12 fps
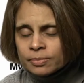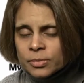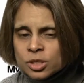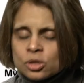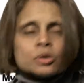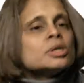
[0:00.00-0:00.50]

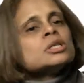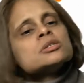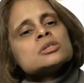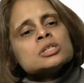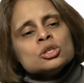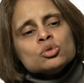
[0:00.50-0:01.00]
So
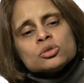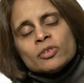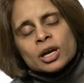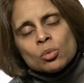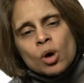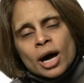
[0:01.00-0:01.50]
it's used
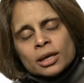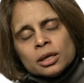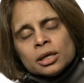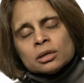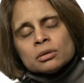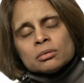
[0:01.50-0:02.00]
very
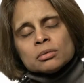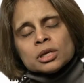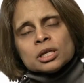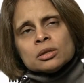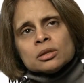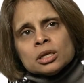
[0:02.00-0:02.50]
widely
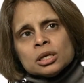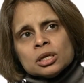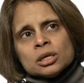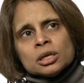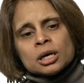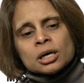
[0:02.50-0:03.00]
in
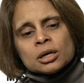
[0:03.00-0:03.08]
the